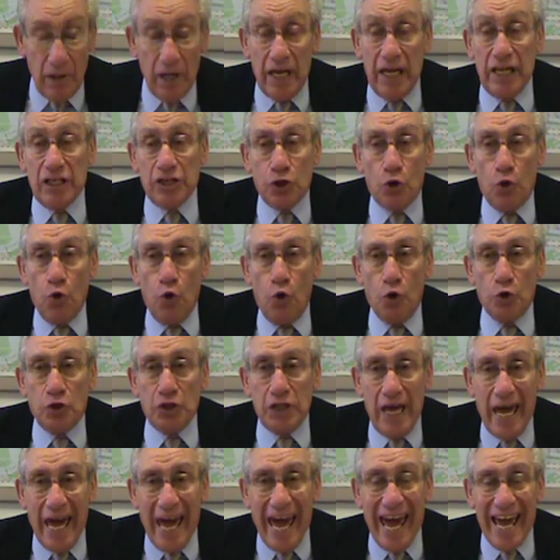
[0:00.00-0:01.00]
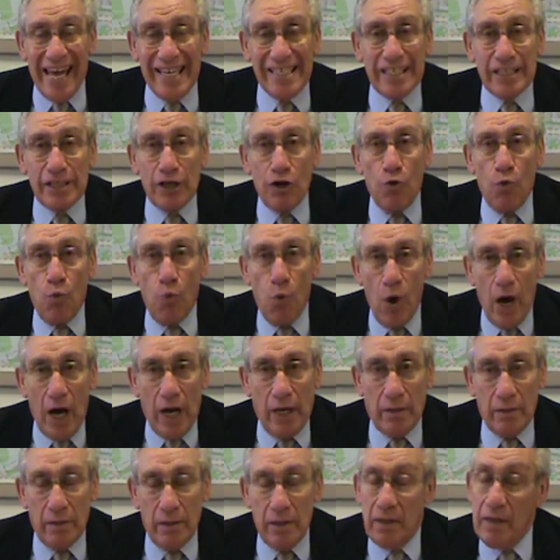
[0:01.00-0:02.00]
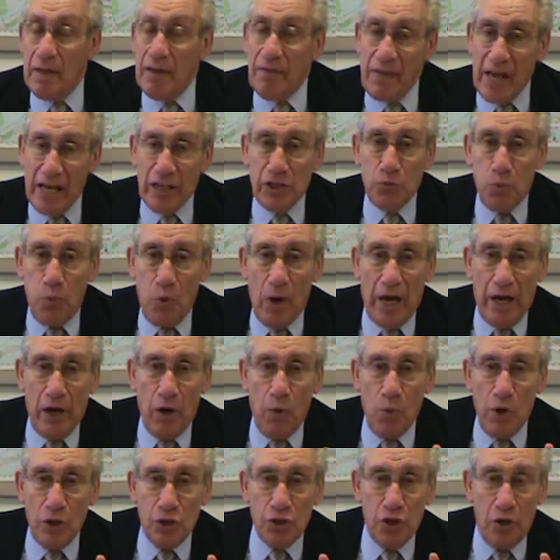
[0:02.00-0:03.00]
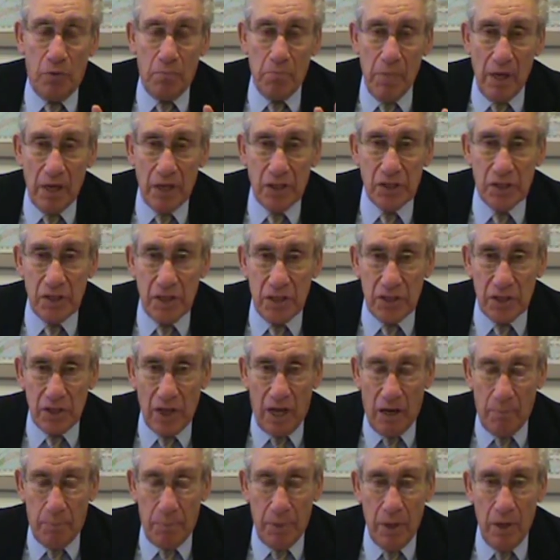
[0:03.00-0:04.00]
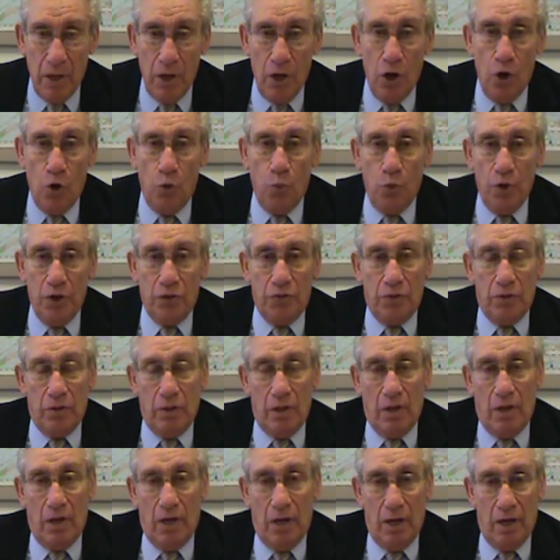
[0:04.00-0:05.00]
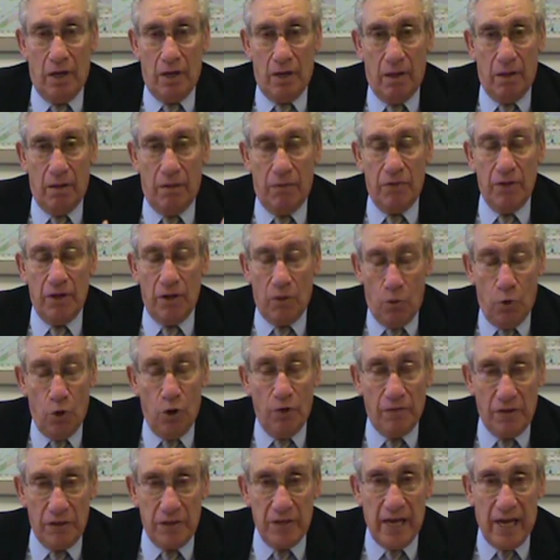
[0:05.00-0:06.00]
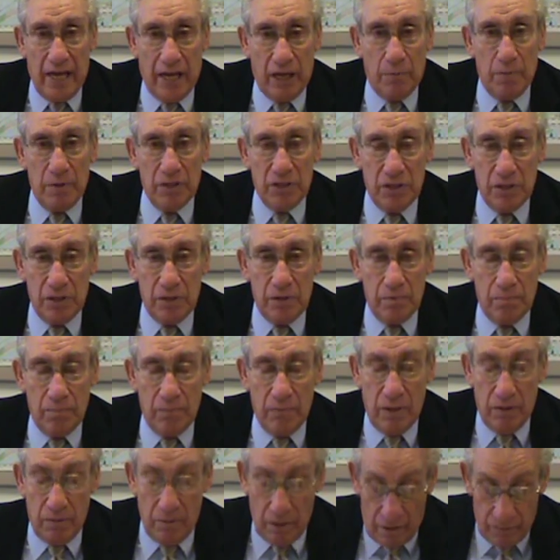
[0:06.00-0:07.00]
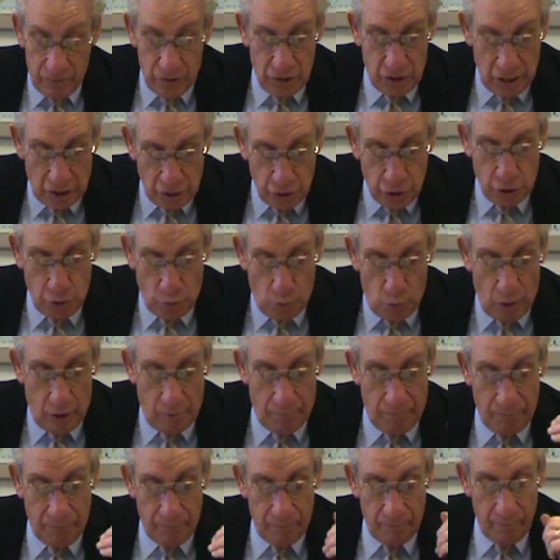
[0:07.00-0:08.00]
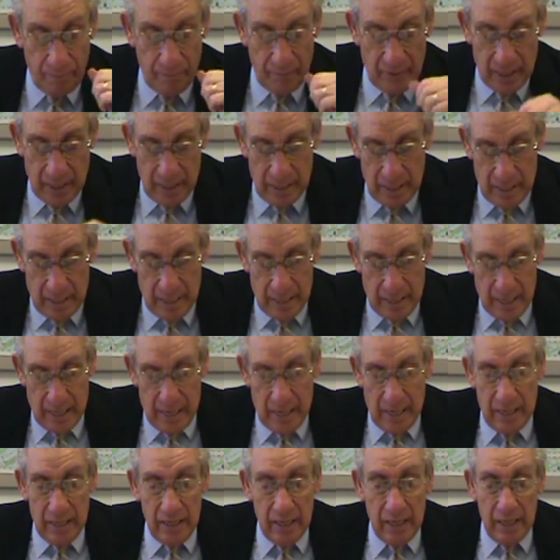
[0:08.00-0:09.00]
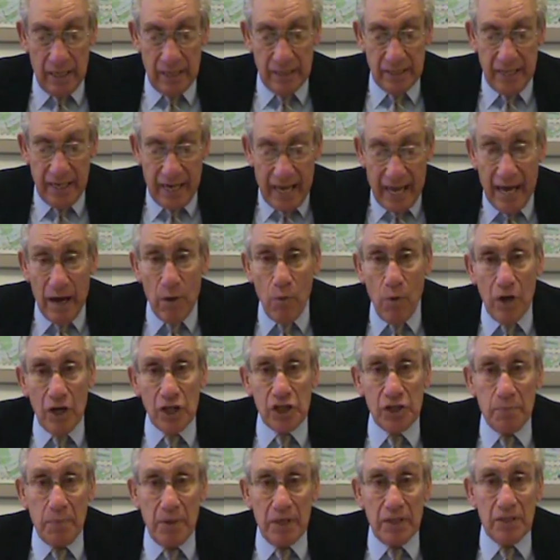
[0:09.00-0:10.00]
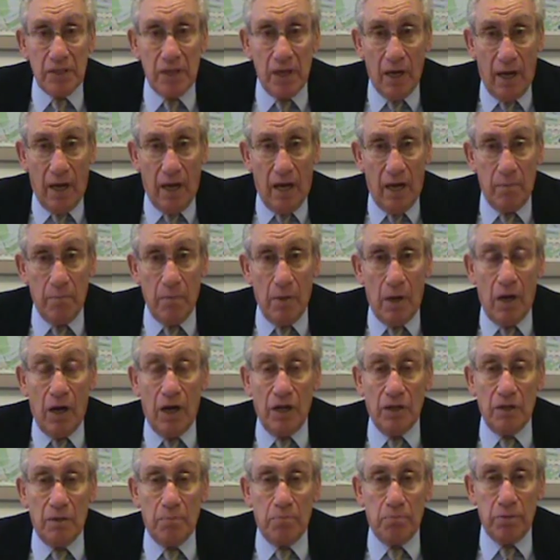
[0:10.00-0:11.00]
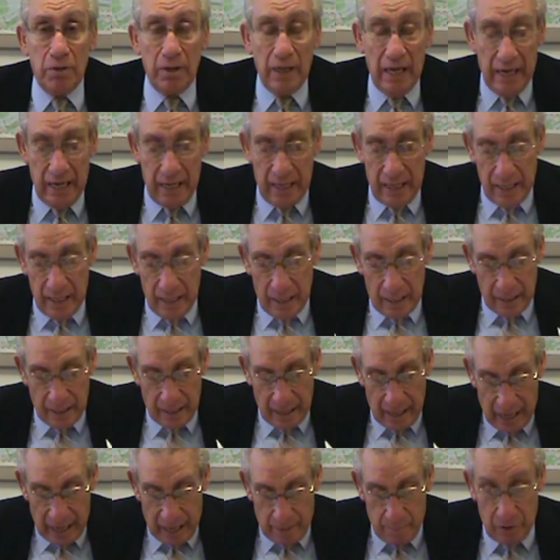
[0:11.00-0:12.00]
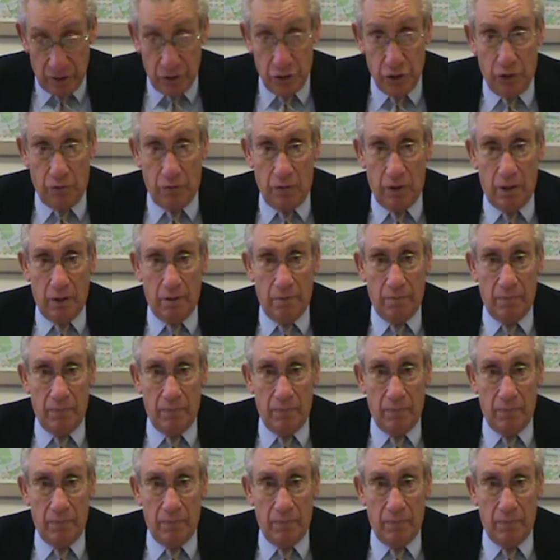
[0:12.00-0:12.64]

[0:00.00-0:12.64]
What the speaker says: it's called Task 1. That's why I don't want you to mix this up with all the documents of Session 1. Today I want to spend time on the planning commentary